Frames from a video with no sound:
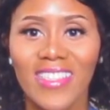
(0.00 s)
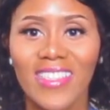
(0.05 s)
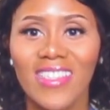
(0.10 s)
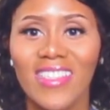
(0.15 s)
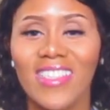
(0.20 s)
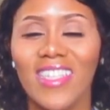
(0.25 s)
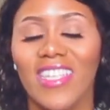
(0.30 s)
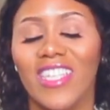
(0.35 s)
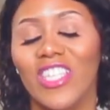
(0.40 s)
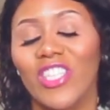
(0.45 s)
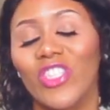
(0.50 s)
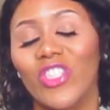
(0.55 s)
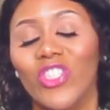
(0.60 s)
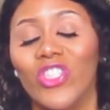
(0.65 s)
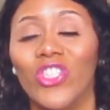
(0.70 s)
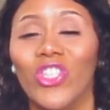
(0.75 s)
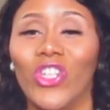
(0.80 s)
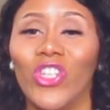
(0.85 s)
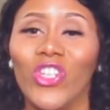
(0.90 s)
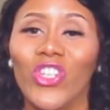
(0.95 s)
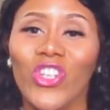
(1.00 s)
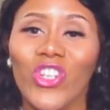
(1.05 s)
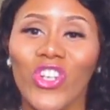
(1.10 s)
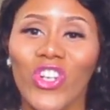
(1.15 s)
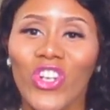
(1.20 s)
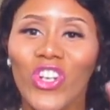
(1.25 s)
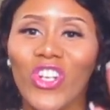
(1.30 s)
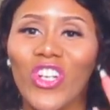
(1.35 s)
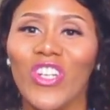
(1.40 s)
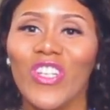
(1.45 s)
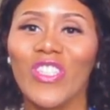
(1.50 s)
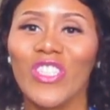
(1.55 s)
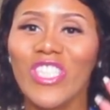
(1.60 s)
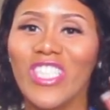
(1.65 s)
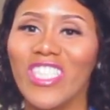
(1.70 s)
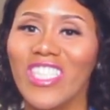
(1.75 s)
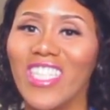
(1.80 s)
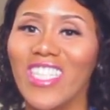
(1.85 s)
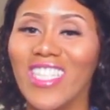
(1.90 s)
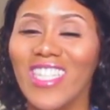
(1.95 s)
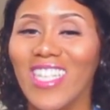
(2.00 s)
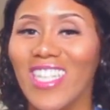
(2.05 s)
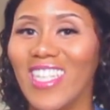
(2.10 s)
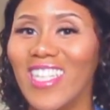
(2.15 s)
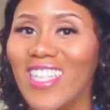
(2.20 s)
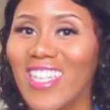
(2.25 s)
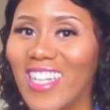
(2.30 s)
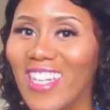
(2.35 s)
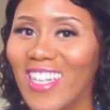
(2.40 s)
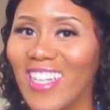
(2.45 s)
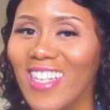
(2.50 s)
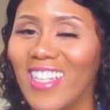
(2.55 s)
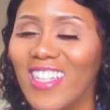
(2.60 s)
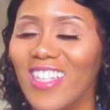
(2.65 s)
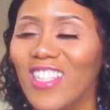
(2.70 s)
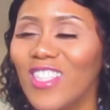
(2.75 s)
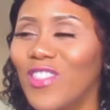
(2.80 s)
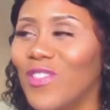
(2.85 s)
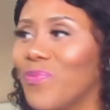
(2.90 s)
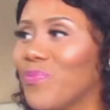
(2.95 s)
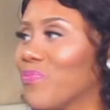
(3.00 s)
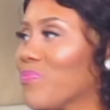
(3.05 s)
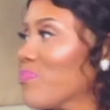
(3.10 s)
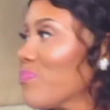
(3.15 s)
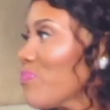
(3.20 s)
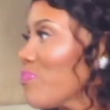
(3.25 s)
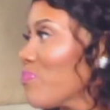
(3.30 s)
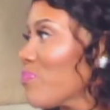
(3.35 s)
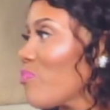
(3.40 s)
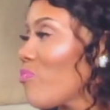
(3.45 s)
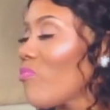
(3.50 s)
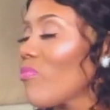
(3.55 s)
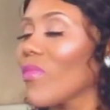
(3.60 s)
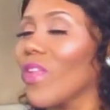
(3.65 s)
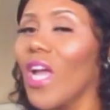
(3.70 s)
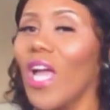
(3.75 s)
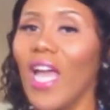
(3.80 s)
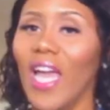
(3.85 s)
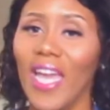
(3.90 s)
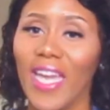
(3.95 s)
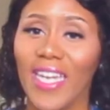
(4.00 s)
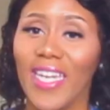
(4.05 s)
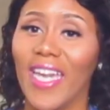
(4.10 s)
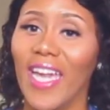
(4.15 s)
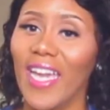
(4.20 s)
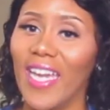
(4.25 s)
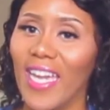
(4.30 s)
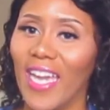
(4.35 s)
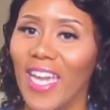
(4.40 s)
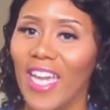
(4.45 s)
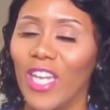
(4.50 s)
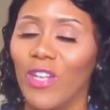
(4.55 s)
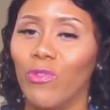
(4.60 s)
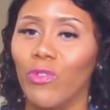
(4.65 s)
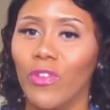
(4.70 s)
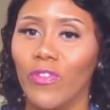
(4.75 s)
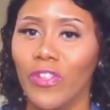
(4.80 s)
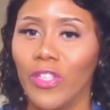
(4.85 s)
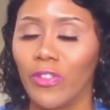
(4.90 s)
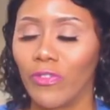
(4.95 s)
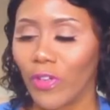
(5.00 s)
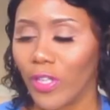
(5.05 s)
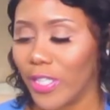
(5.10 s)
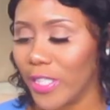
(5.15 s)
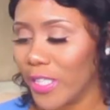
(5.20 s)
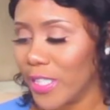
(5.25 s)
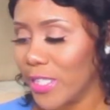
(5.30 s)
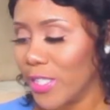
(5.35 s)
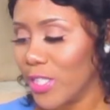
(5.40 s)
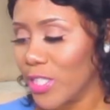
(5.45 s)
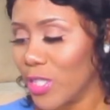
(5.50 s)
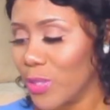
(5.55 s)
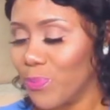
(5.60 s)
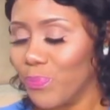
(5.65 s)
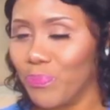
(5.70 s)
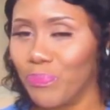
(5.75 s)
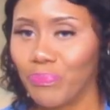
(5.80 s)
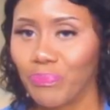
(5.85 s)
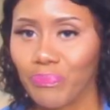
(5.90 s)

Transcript: guys, it's your girl Shanika, aka Riveting Radiance.